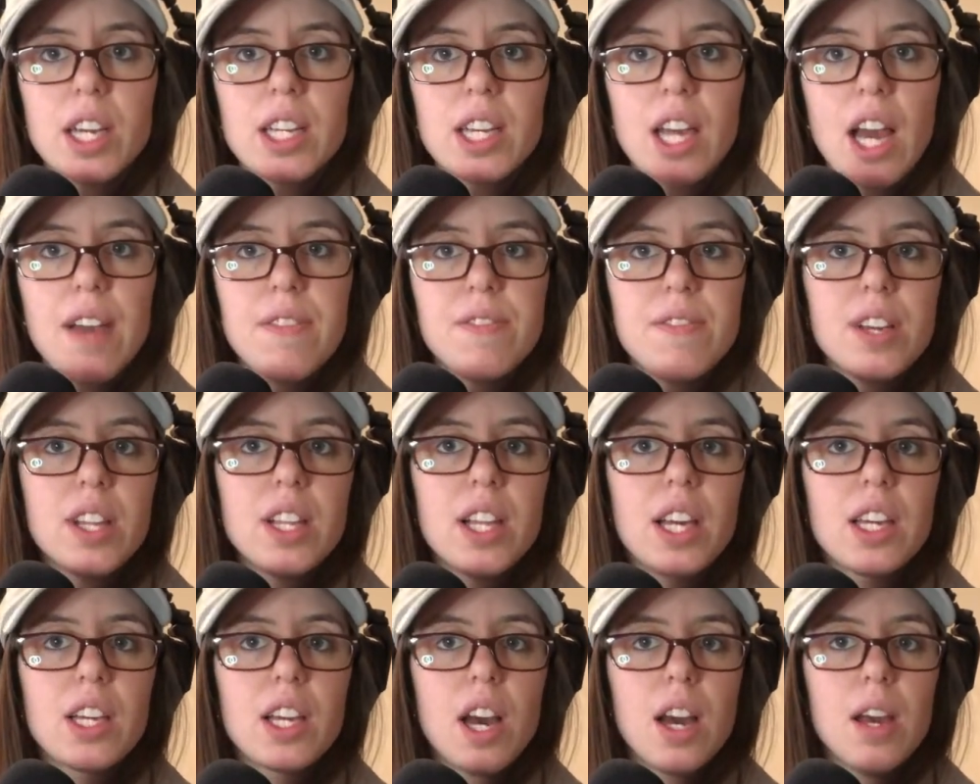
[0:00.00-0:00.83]
Like I
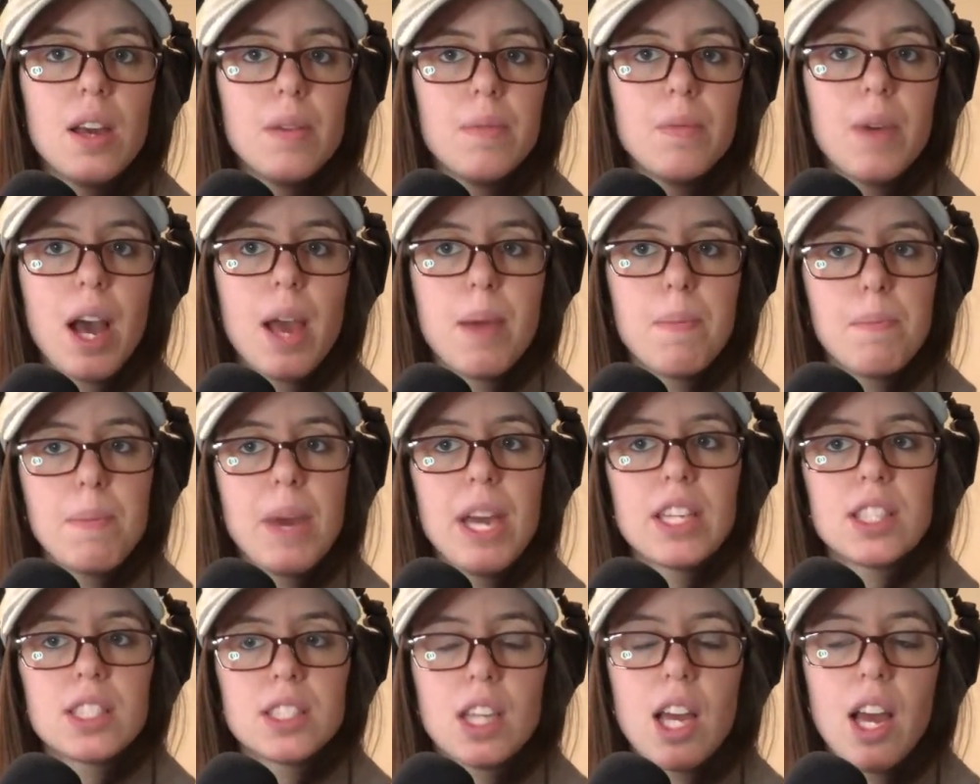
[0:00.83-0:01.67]
feel like I I
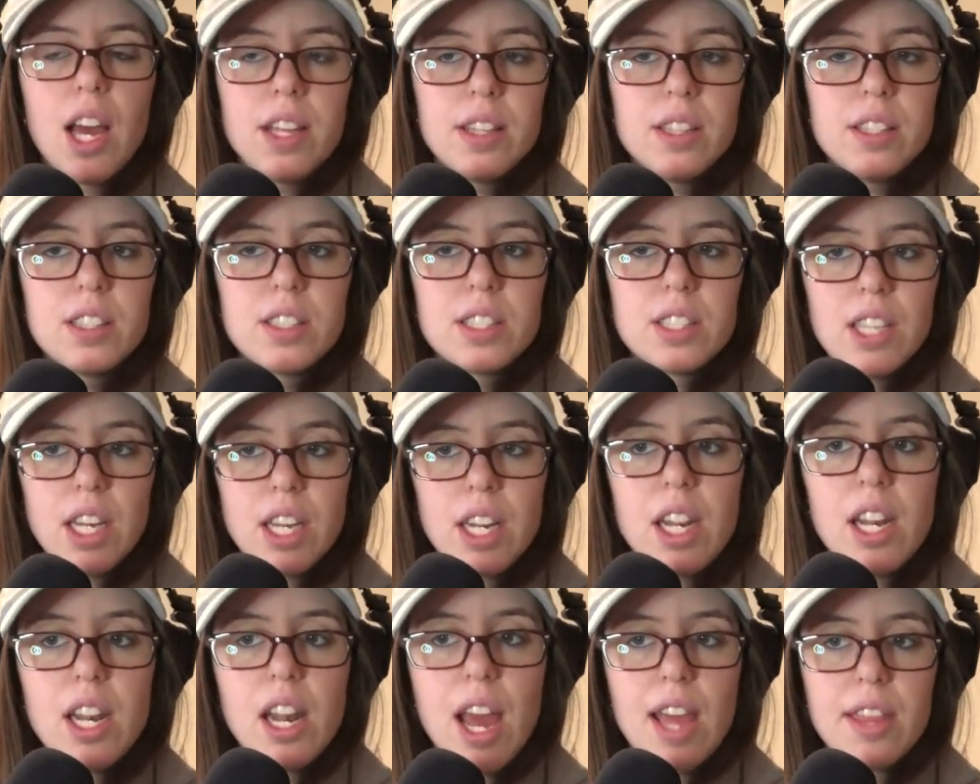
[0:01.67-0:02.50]
picked I
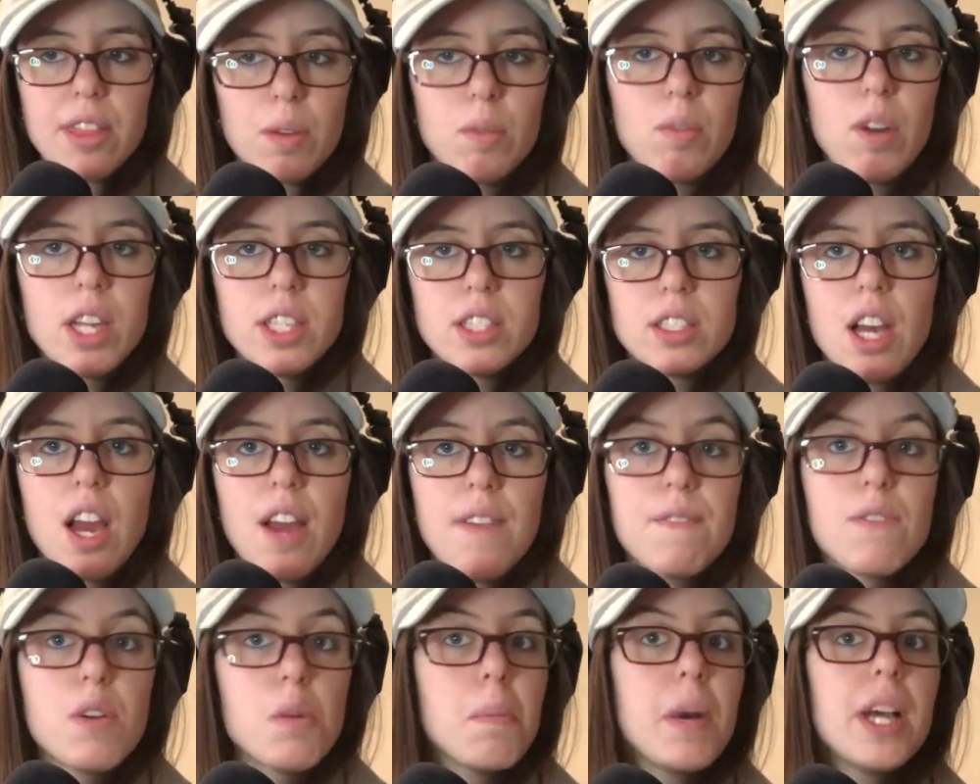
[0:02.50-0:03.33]
did it at the right
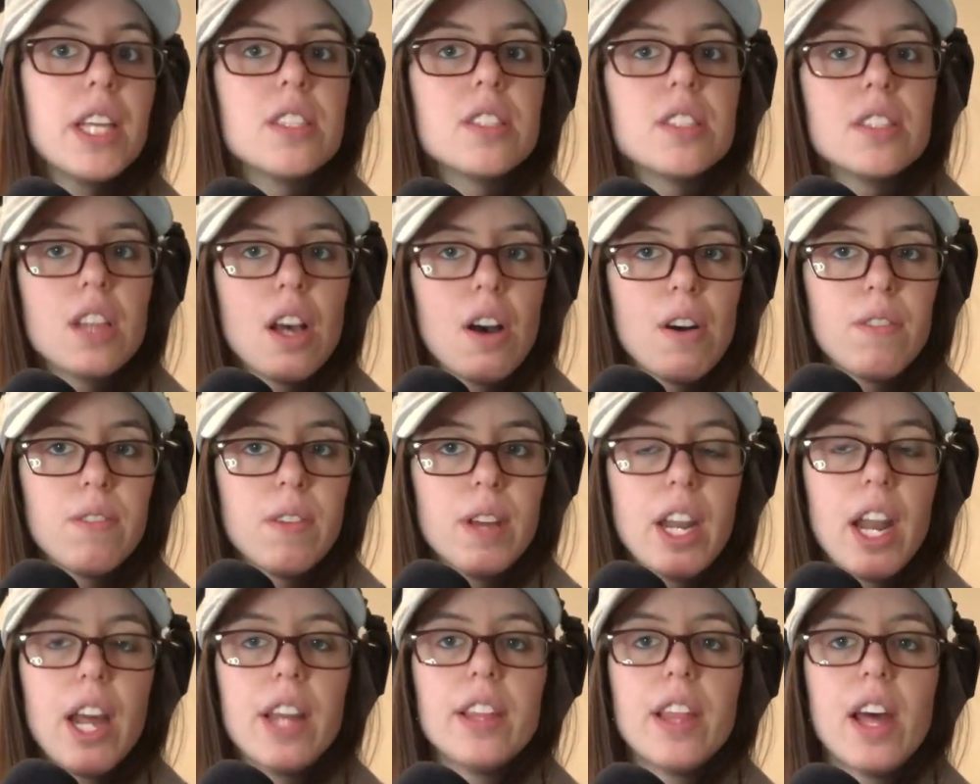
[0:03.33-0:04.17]
time for myself
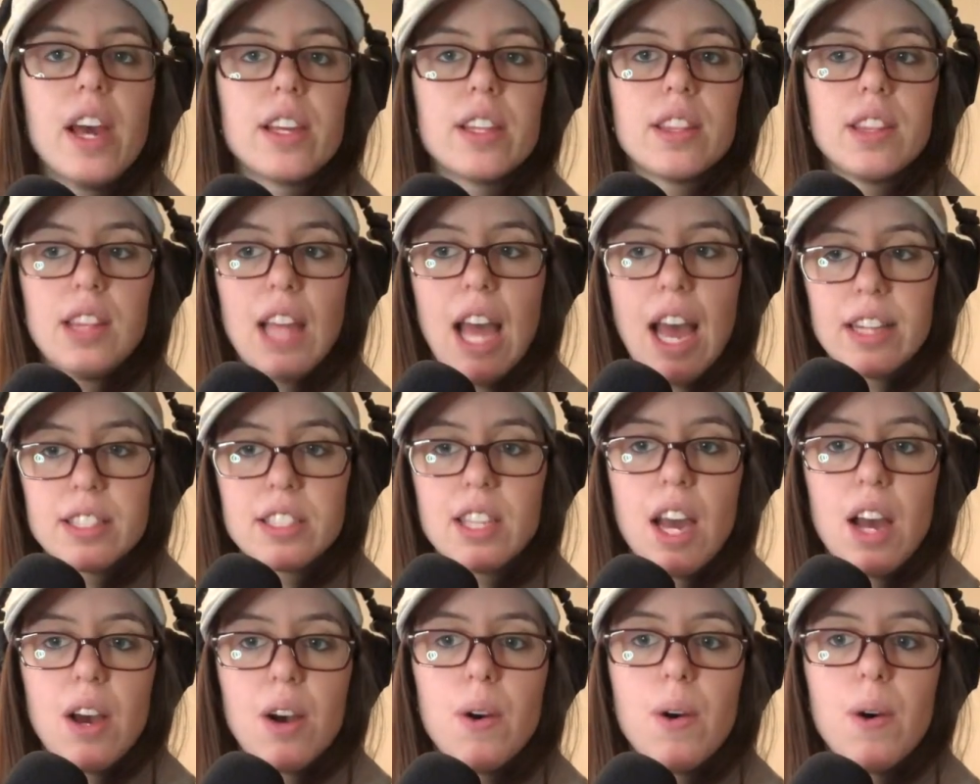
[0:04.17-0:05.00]
and I like
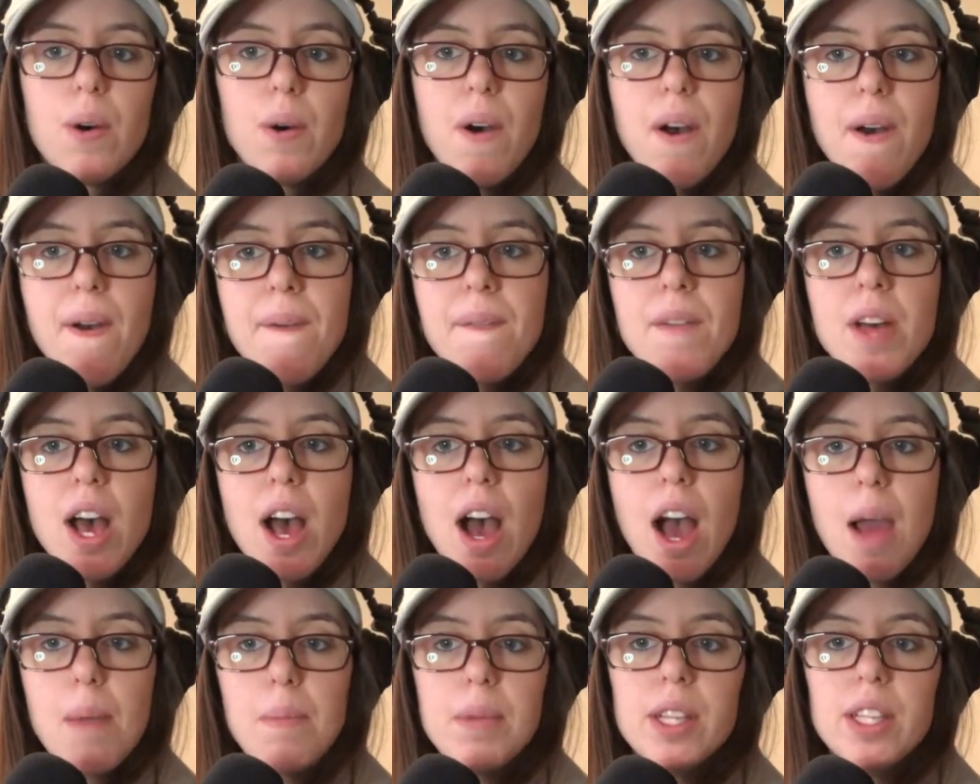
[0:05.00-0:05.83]
that's how
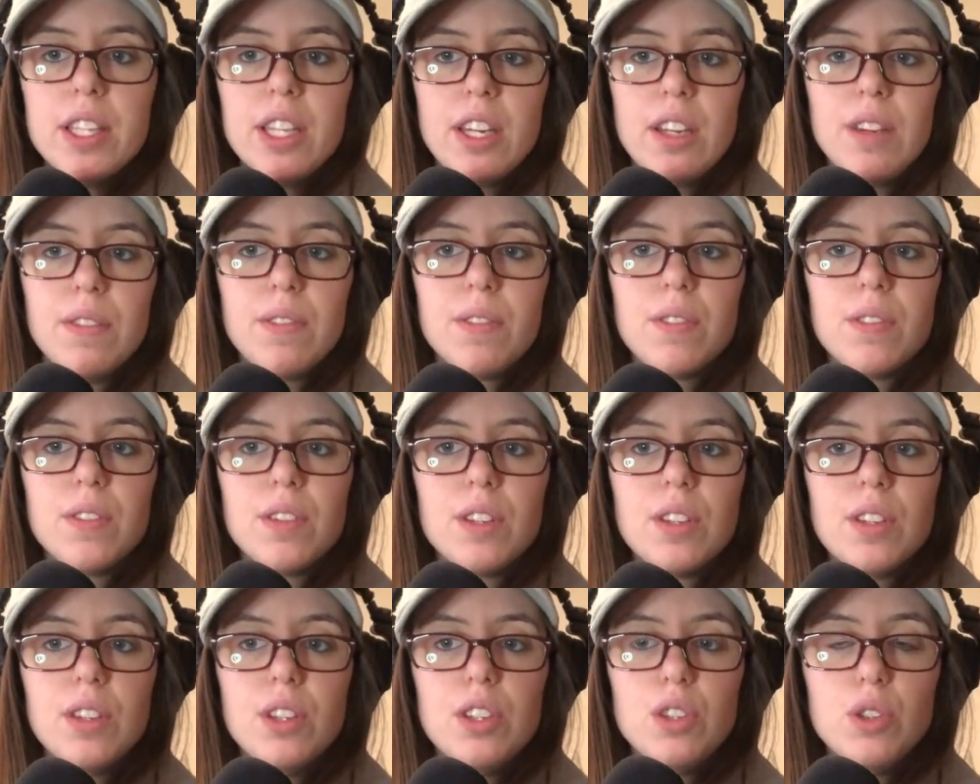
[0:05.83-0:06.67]
I believe
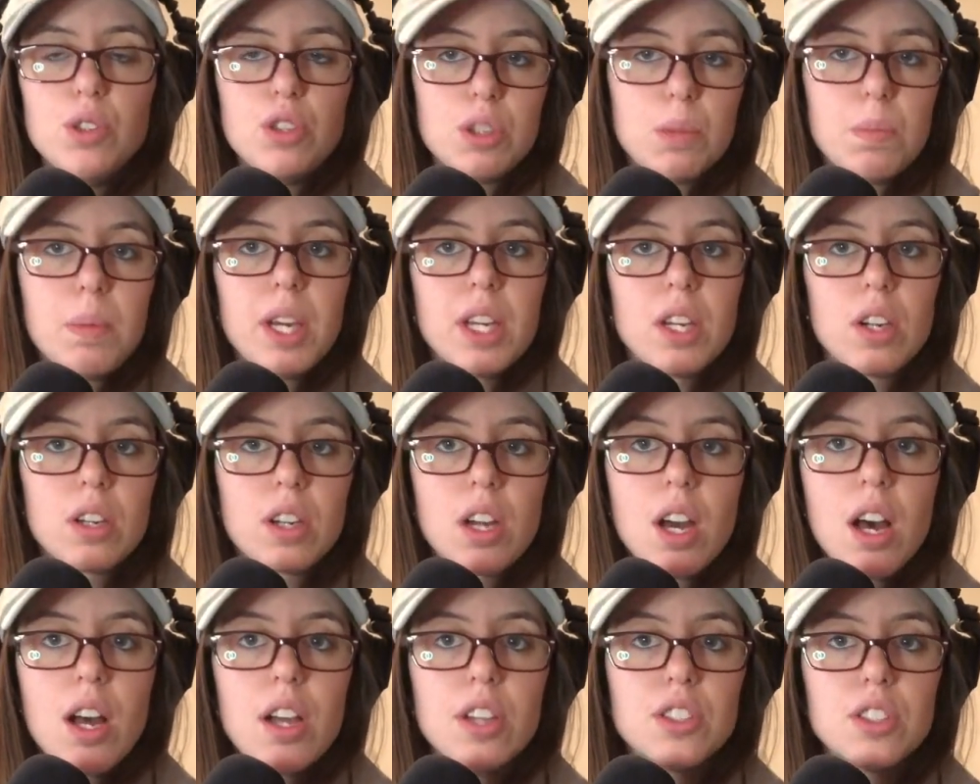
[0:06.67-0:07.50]
you should pick your
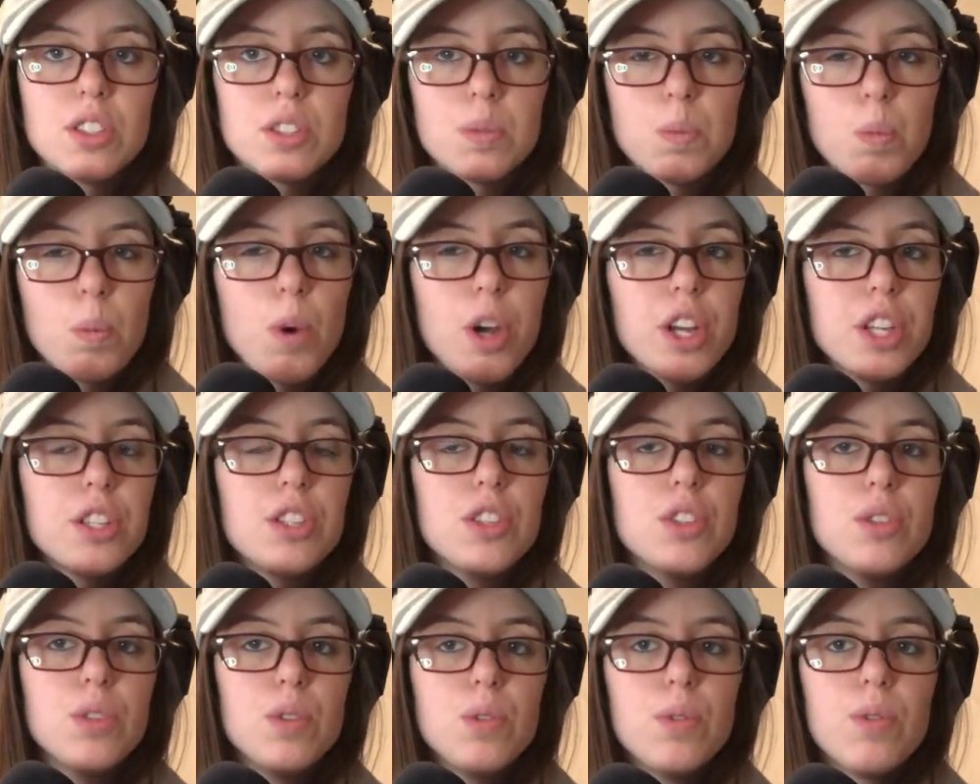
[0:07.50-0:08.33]
college, is what
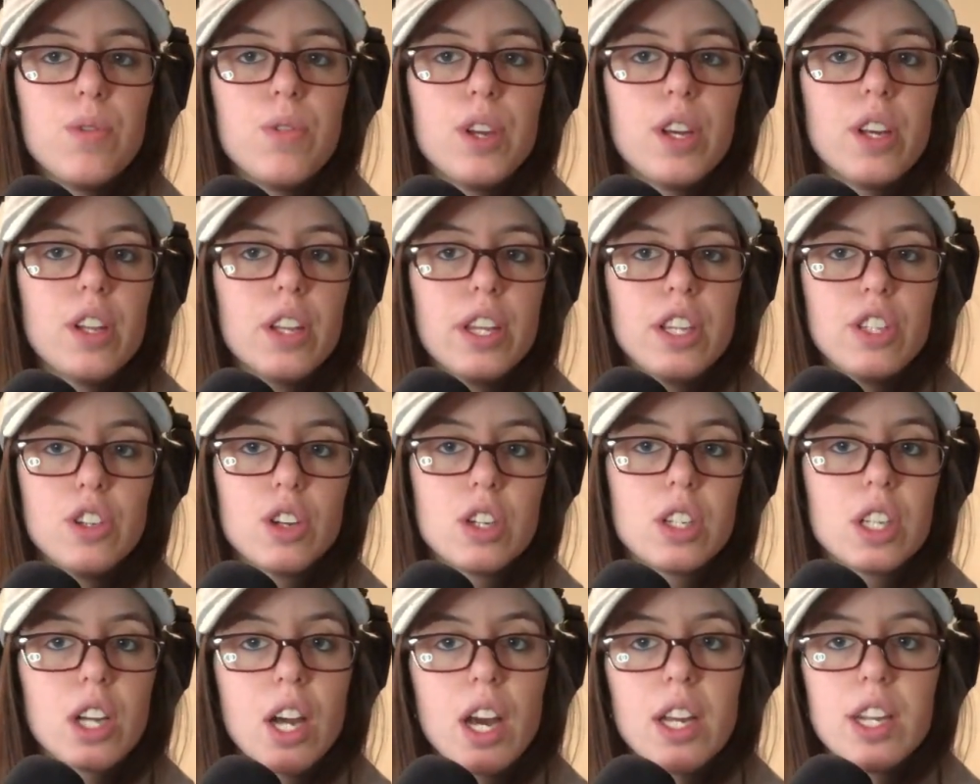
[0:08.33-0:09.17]
you feel in
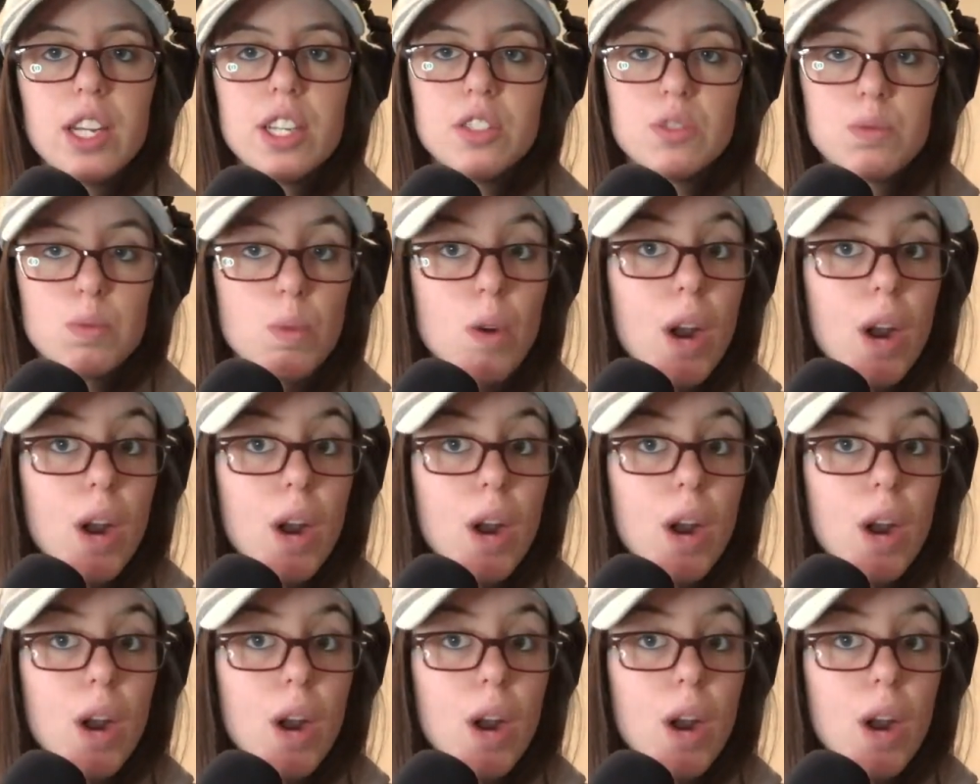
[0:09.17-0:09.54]
your gut is